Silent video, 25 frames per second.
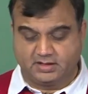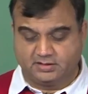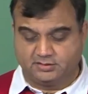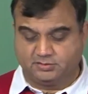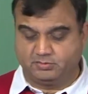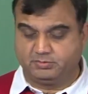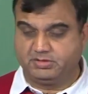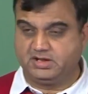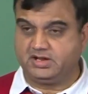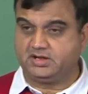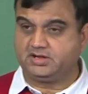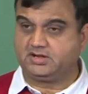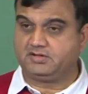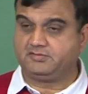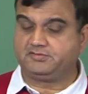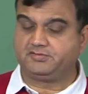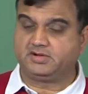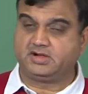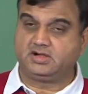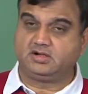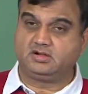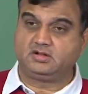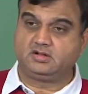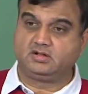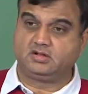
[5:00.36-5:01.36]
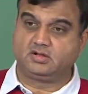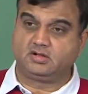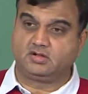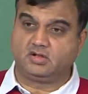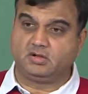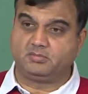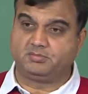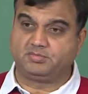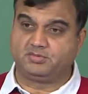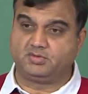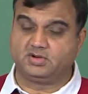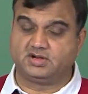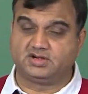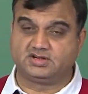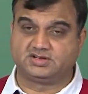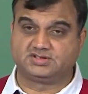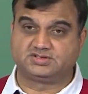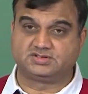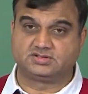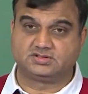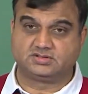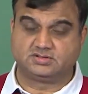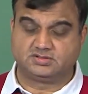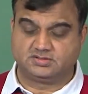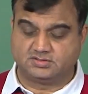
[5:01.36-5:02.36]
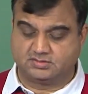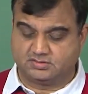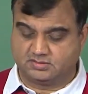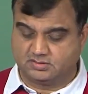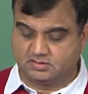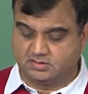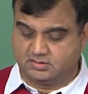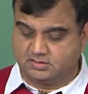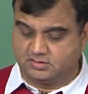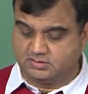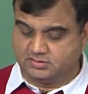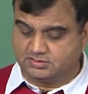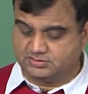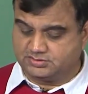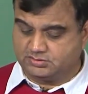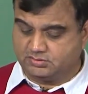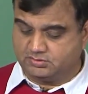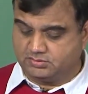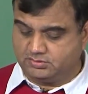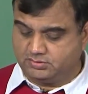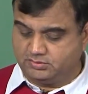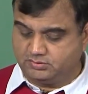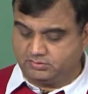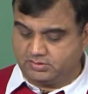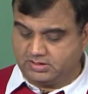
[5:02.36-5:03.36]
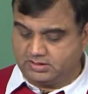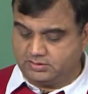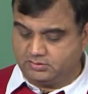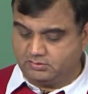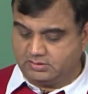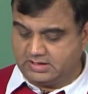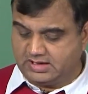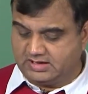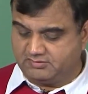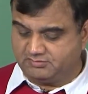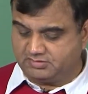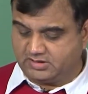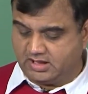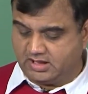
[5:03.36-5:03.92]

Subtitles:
to make different components. So, you will have